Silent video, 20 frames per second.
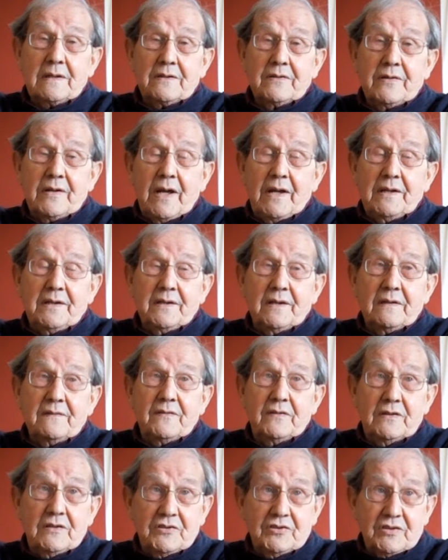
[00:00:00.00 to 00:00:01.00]
create
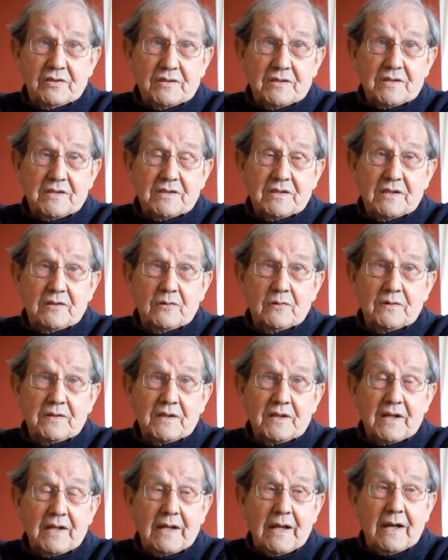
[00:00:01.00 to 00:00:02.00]
diversions in
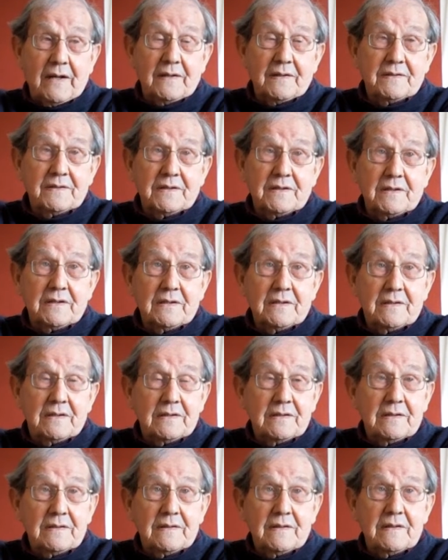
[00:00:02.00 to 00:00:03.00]
order to get
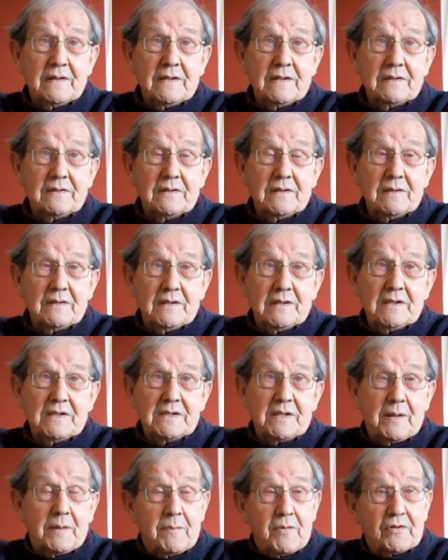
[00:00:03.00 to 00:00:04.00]

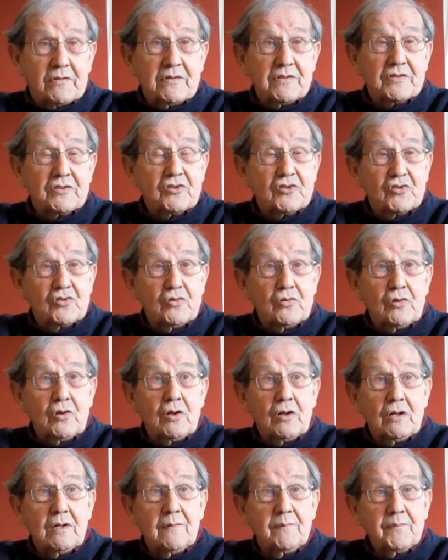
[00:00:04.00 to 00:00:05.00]
these immigrants
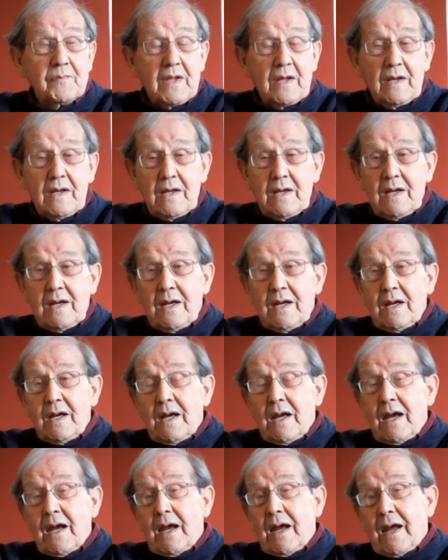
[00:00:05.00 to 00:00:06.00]
ashore.
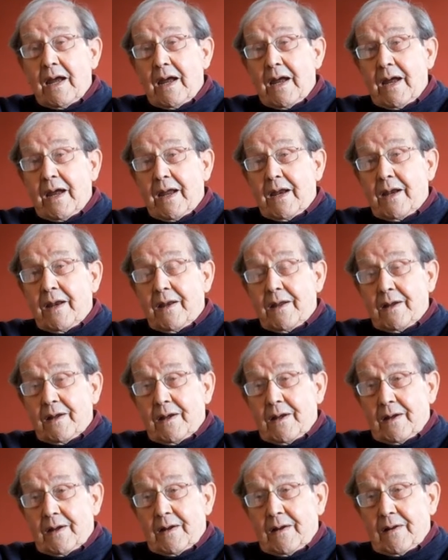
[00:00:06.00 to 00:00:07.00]
And
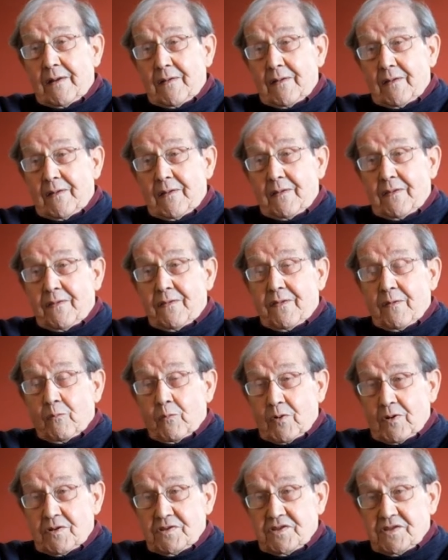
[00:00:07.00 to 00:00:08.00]
the
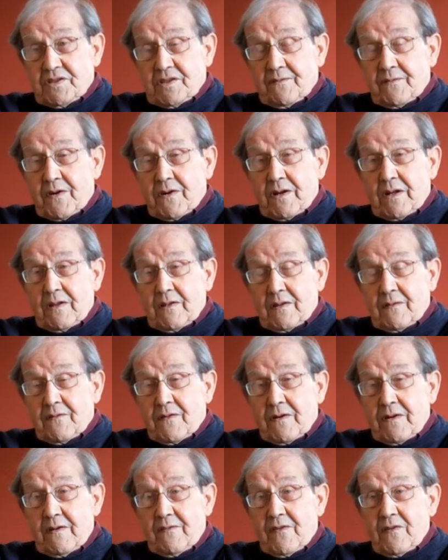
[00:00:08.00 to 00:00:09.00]

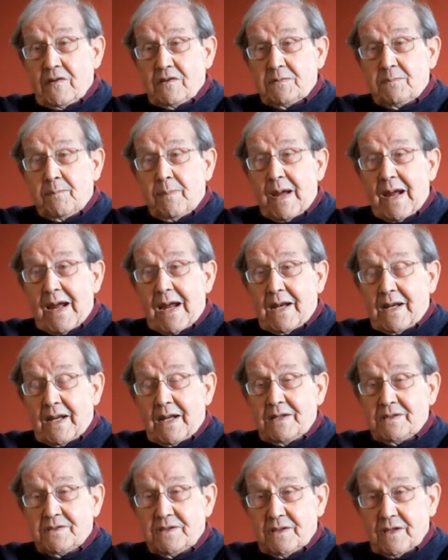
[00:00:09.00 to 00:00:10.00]
very first bad
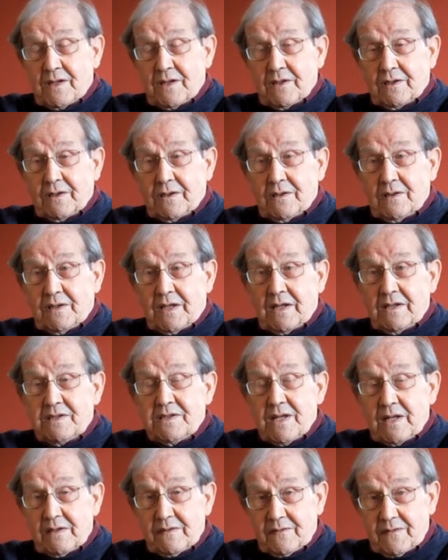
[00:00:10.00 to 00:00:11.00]
incident occurred in
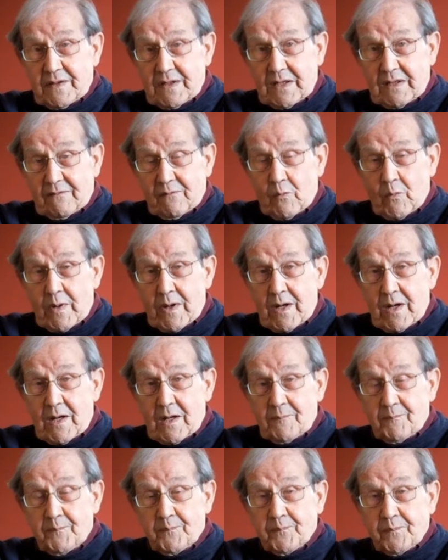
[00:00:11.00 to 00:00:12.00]
Tel Aviv,
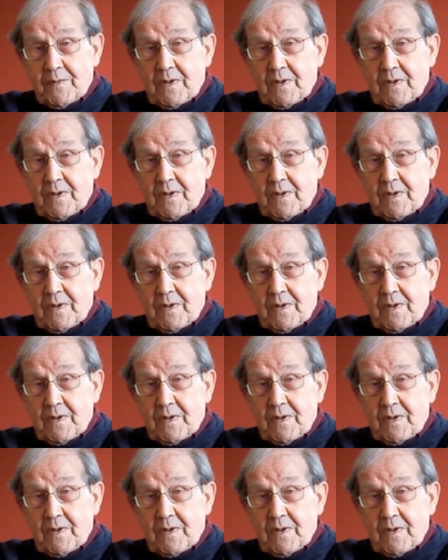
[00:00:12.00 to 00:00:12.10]
where